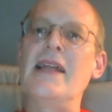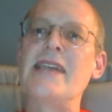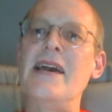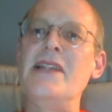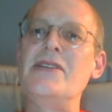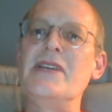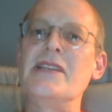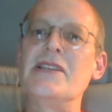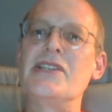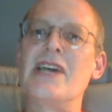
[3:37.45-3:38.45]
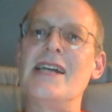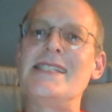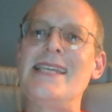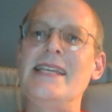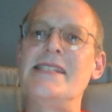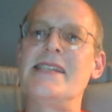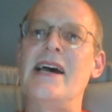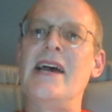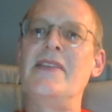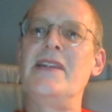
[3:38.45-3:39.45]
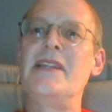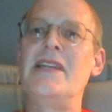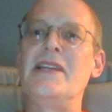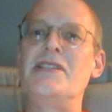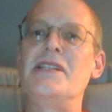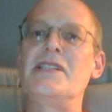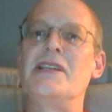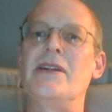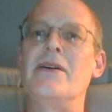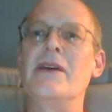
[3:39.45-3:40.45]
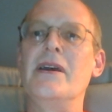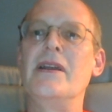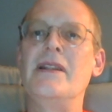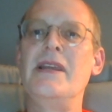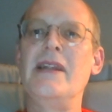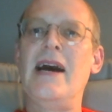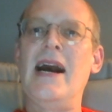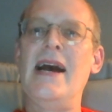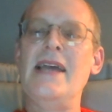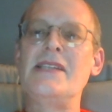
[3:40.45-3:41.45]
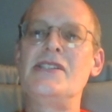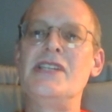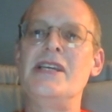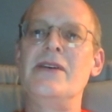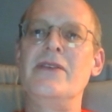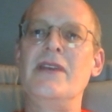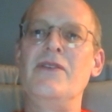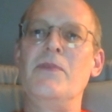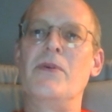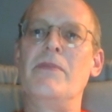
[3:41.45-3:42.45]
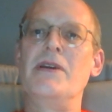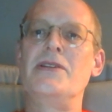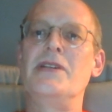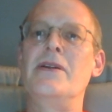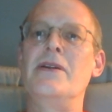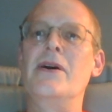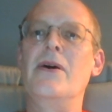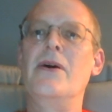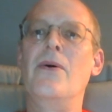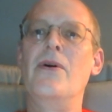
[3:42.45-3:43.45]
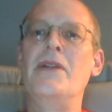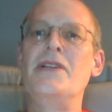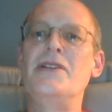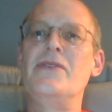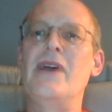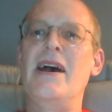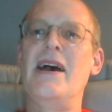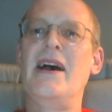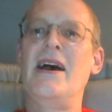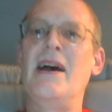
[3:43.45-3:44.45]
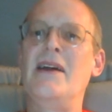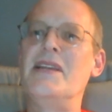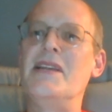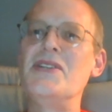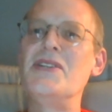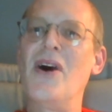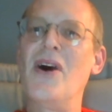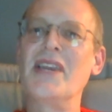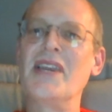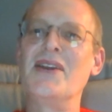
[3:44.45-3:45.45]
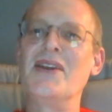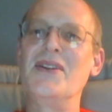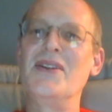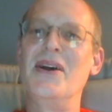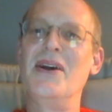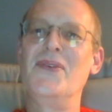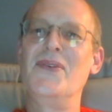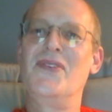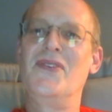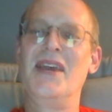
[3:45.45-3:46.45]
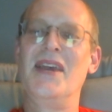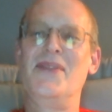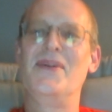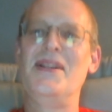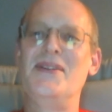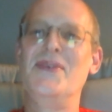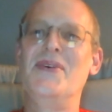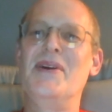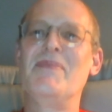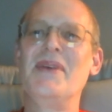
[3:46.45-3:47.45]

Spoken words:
How did you get the shots inside the detention center? Did ICE, Geo give you permission, or did you all get good notes and redo them?